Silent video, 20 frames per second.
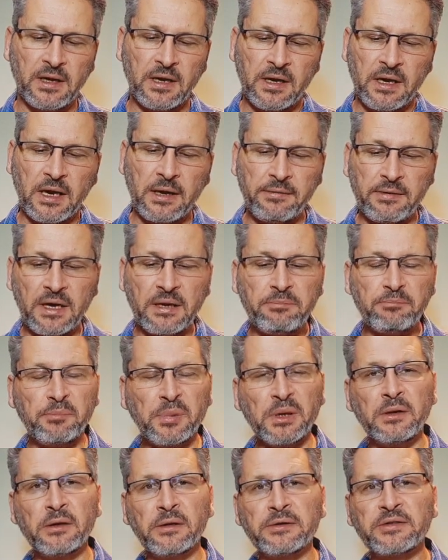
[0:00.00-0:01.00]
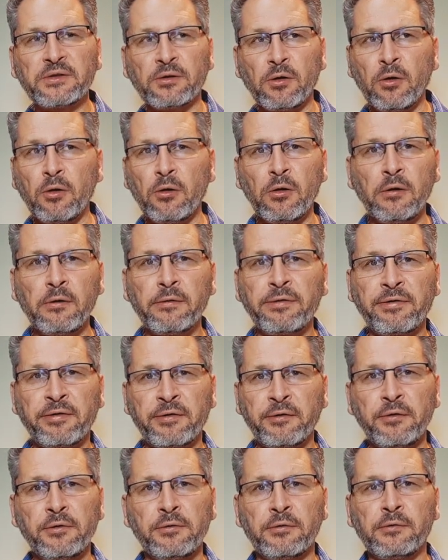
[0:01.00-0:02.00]
And that builds all
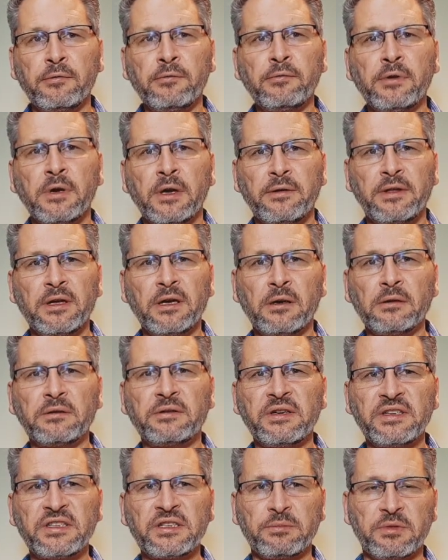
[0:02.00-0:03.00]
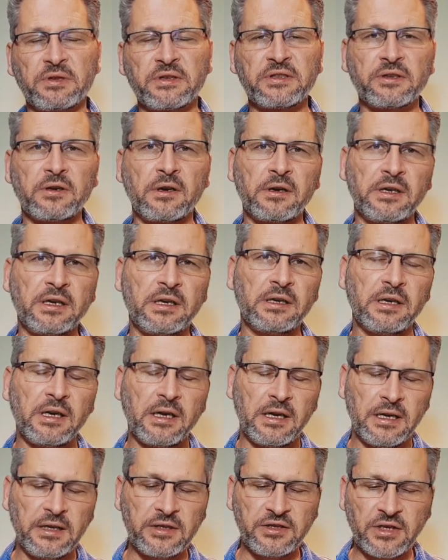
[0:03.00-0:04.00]
through the Old Testament, starting
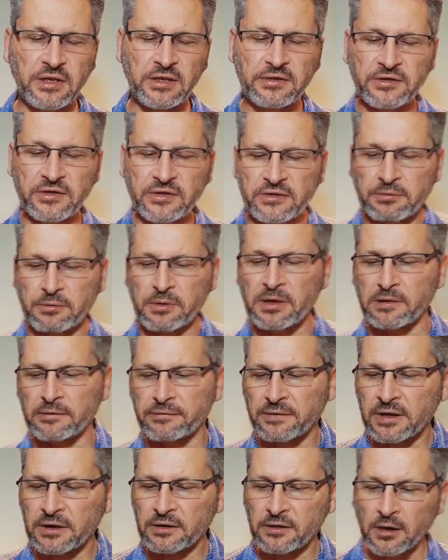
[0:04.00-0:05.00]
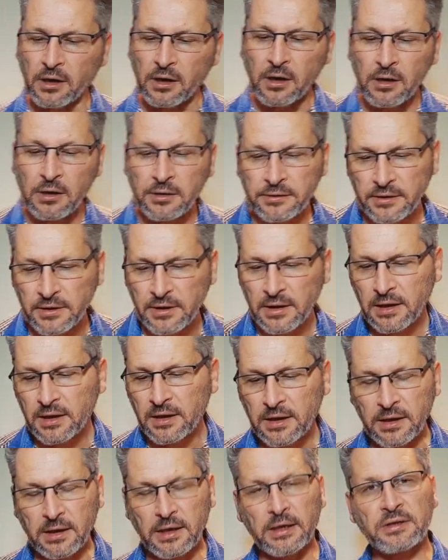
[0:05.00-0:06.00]
in Genesis 12, that God
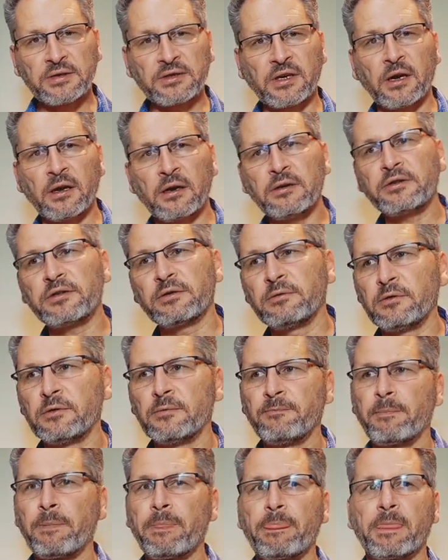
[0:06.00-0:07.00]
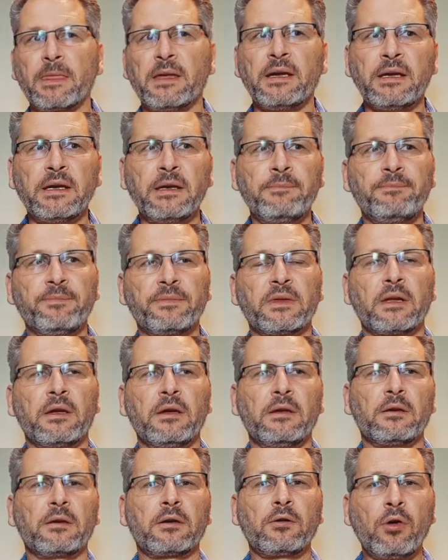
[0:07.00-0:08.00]
uh, is going to um,
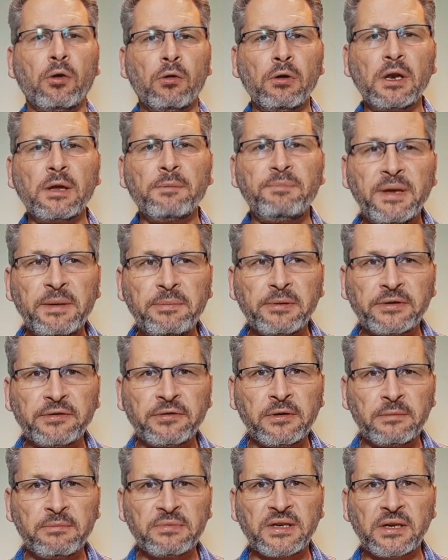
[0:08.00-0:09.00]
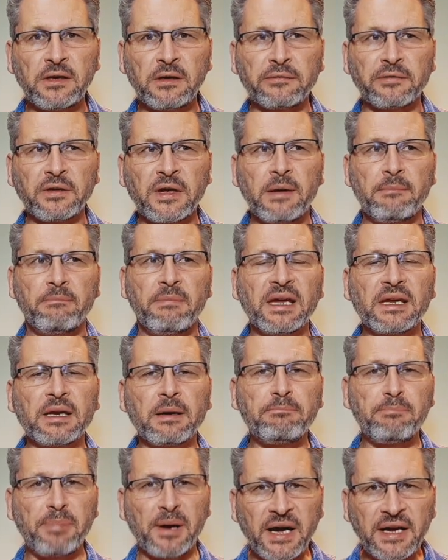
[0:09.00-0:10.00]
call a people to himself, make a
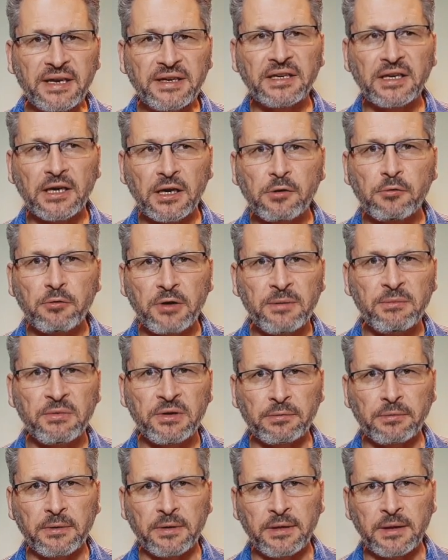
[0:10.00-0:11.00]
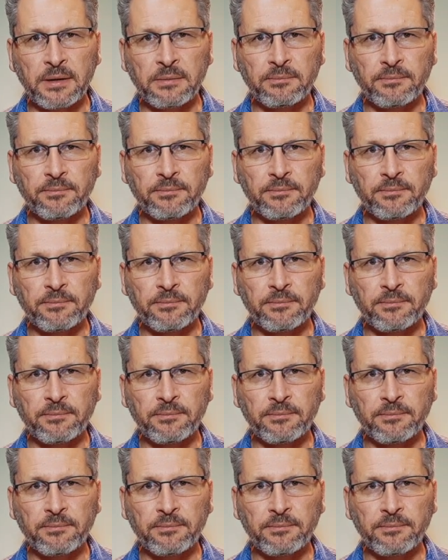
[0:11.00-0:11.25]
binding agreement with them,